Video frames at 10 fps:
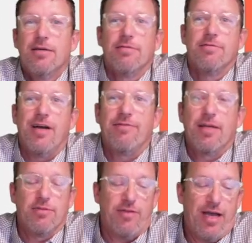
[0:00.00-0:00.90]
5
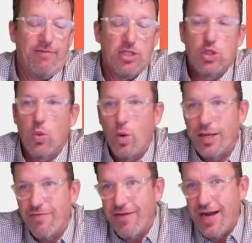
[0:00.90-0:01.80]
times 5 is
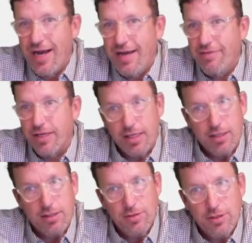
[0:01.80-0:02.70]
25, getting
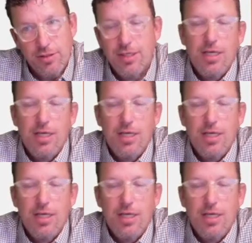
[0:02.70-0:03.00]
closer.